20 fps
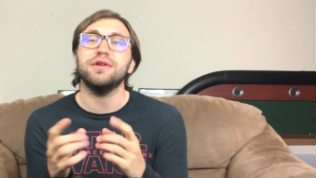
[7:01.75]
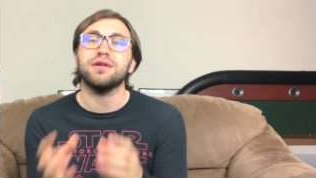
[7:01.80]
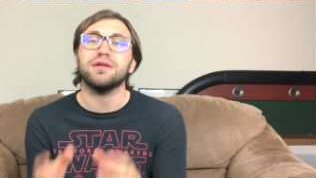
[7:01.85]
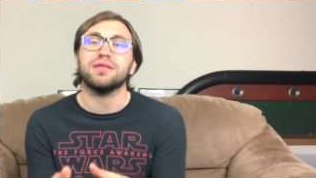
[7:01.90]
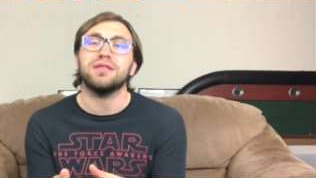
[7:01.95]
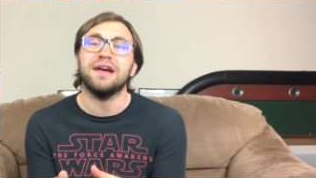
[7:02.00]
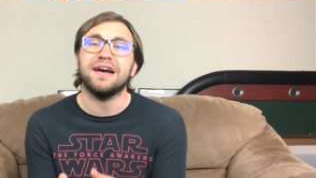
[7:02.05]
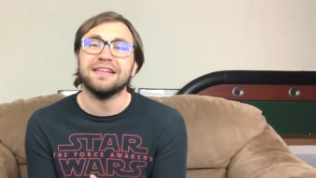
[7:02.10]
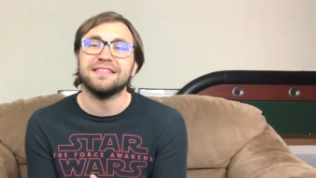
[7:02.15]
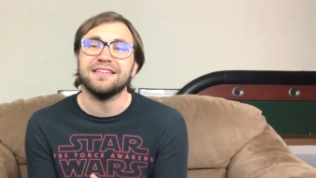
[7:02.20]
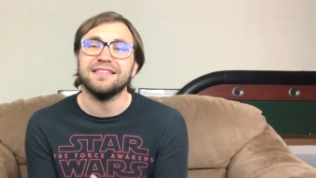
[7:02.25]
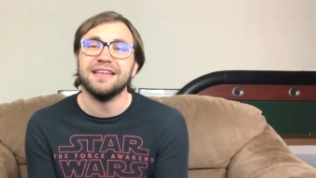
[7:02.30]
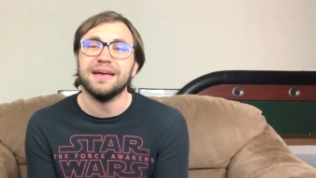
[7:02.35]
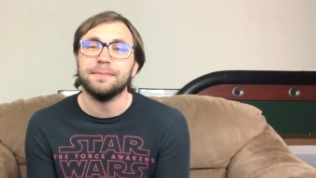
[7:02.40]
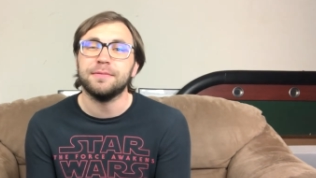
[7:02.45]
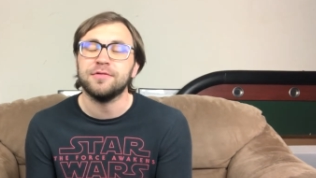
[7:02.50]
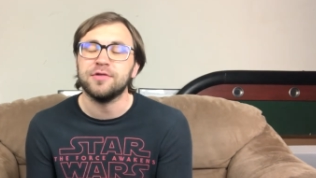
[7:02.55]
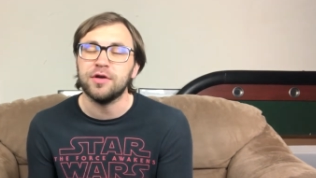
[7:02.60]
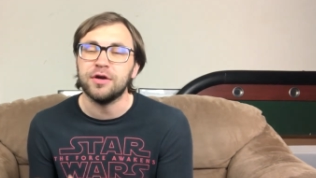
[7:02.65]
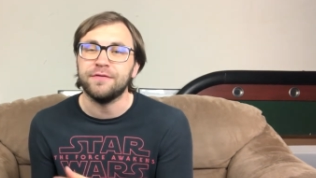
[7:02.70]
your thoughts on the
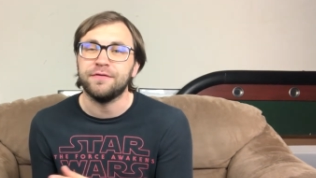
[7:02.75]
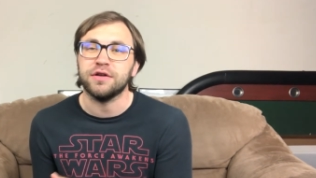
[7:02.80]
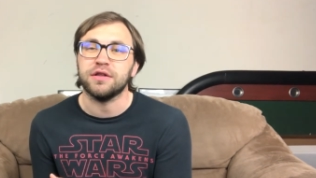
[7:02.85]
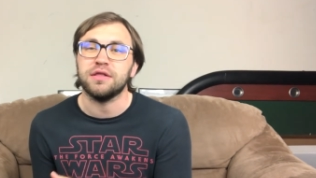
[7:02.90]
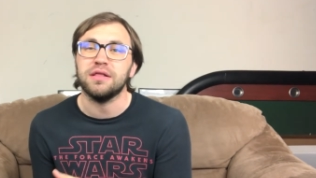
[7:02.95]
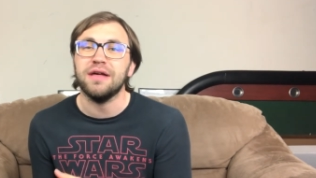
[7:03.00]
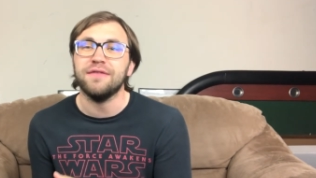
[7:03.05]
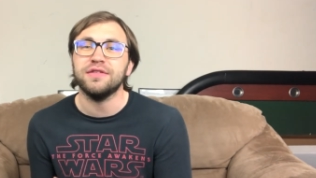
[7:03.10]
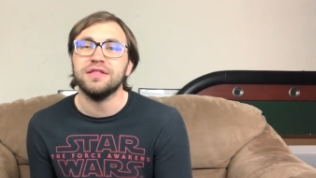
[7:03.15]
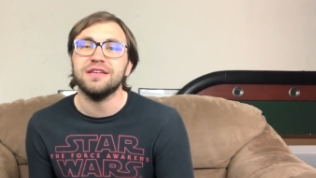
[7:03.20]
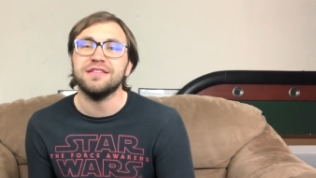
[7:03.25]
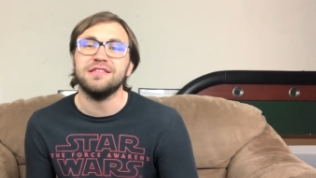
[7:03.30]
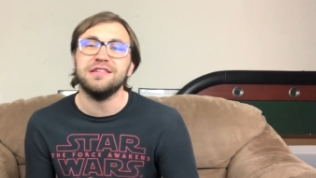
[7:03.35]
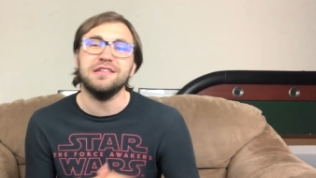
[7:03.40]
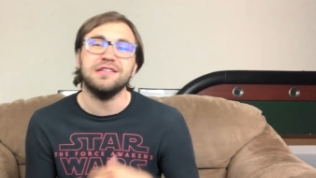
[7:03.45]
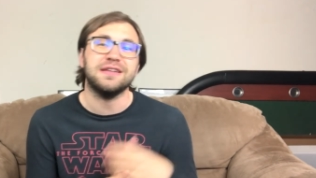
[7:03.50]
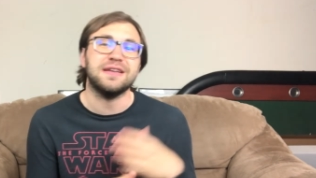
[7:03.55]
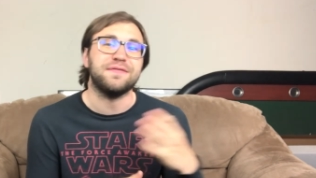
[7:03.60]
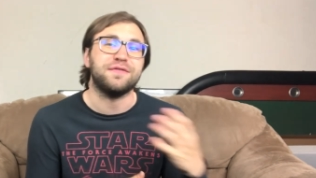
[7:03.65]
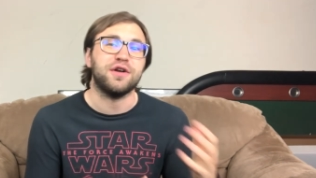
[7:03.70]
episode. If you're loving this
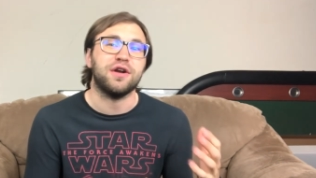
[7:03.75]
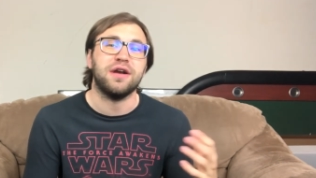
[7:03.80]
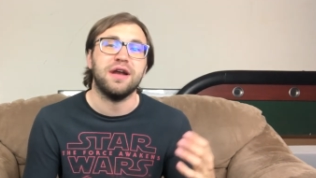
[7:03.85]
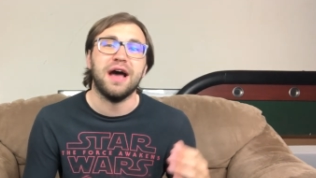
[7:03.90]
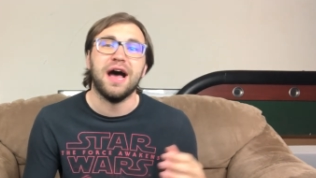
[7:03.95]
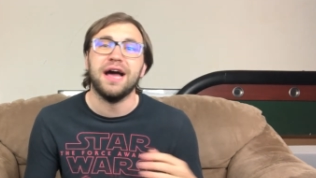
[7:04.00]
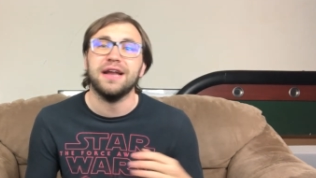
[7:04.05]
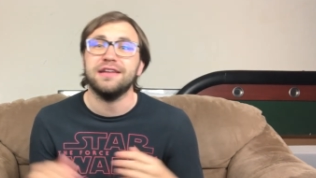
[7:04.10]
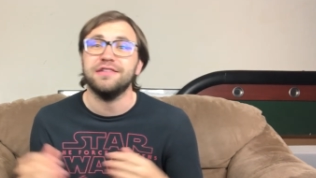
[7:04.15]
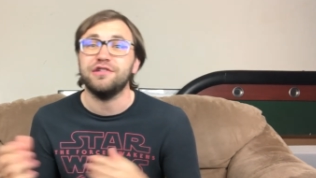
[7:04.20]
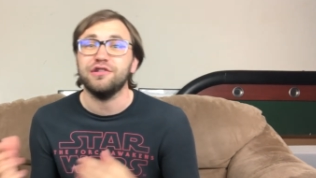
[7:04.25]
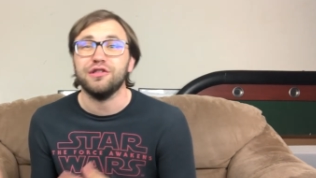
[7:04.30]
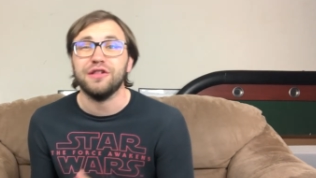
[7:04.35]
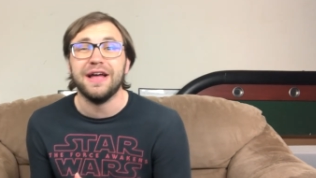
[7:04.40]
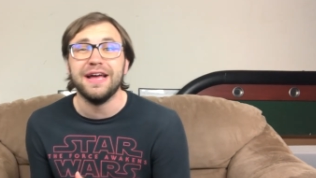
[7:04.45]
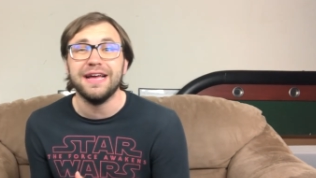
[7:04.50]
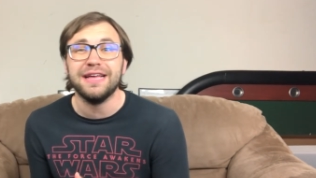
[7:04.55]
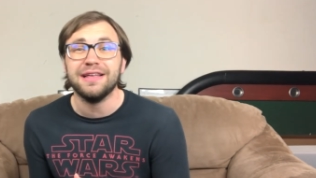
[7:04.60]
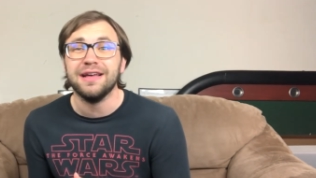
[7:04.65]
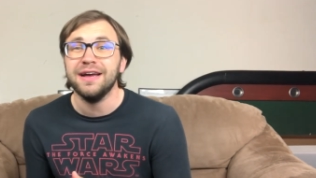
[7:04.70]
season, if you're not, did you
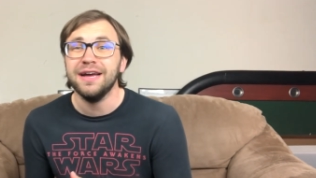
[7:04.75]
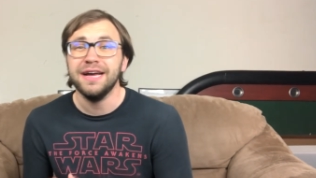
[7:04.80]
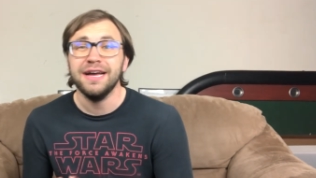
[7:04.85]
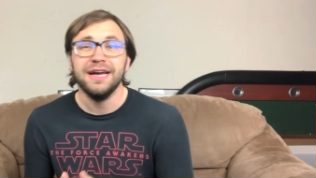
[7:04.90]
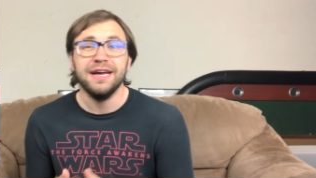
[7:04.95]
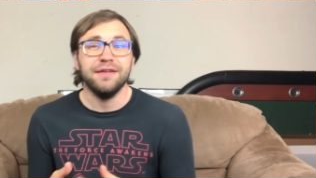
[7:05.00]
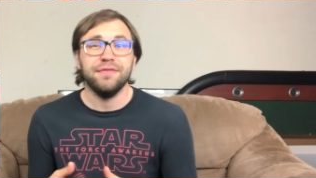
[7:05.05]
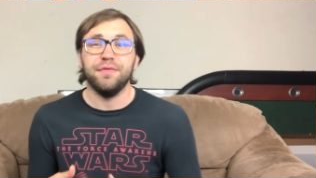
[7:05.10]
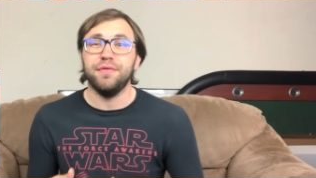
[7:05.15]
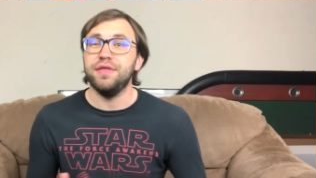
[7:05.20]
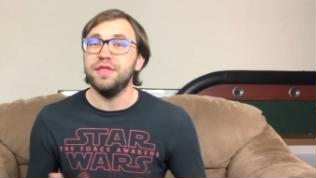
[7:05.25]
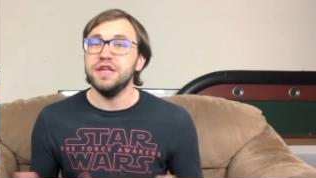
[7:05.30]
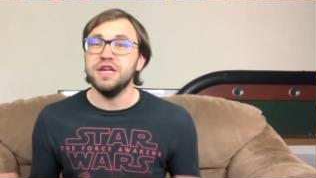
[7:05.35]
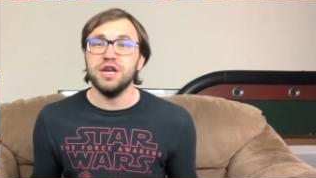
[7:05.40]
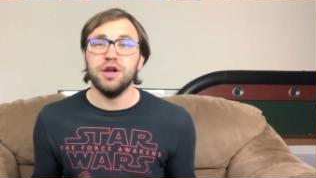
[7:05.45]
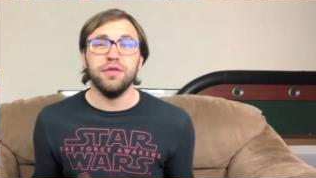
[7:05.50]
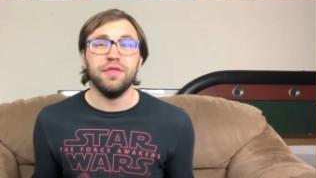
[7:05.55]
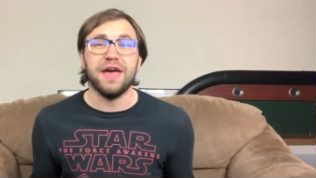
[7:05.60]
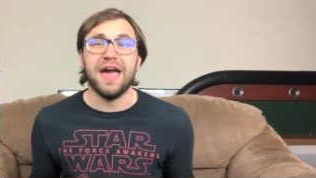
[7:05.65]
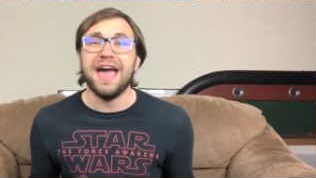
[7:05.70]
like,
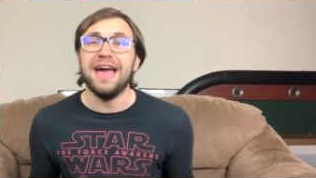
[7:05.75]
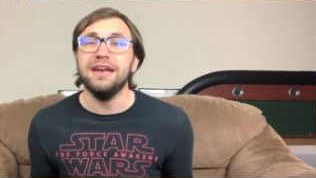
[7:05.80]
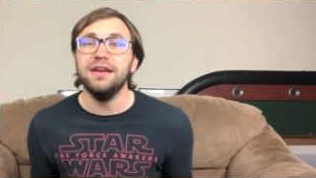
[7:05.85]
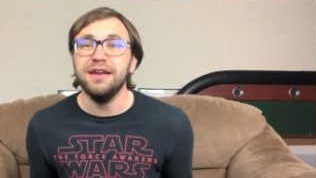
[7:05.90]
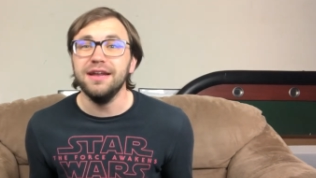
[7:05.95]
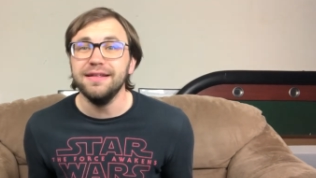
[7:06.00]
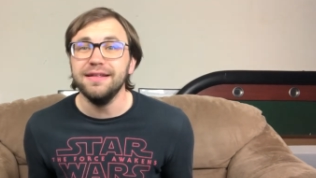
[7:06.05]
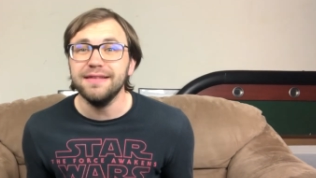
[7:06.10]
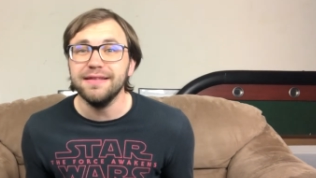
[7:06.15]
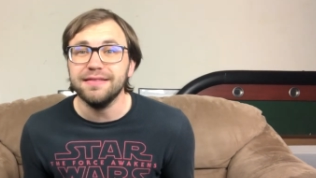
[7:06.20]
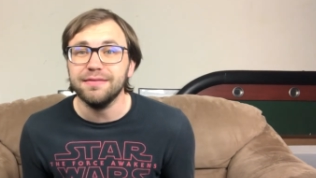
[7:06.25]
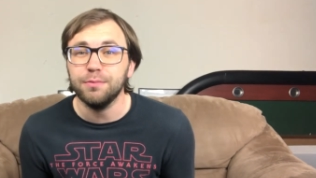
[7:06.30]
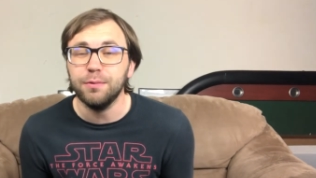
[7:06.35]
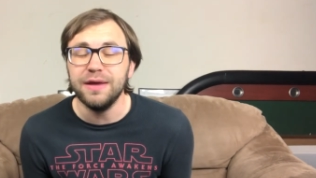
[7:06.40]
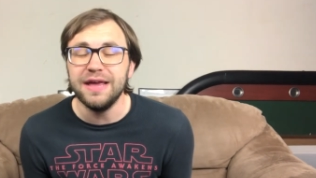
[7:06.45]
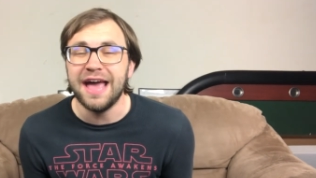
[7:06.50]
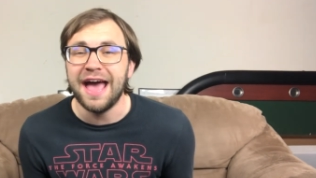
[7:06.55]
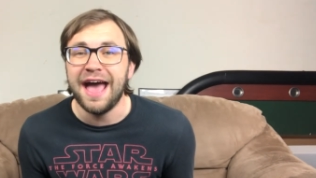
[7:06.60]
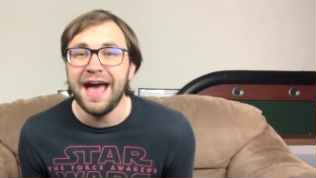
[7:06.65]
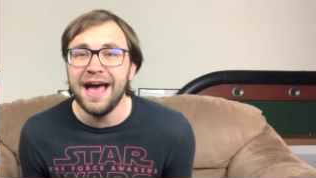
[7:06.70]
you know, the ending that
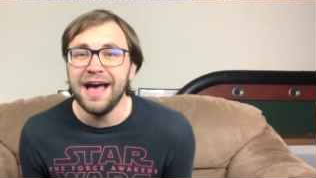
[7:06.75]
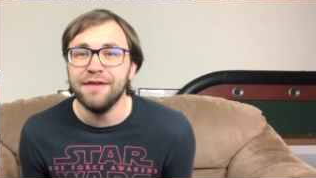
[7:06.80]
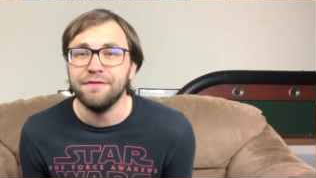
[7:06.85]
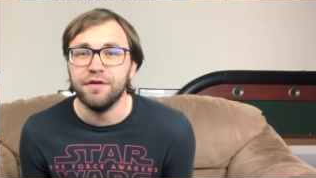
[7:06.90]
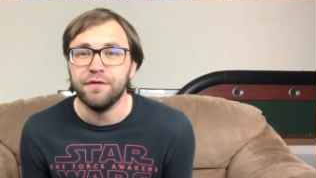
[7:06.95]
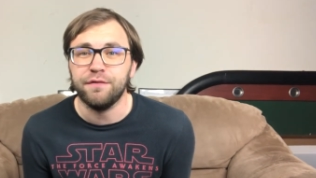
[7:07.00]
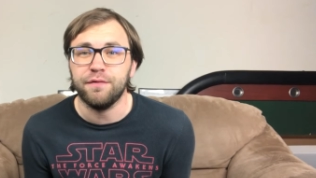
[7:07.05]
we have?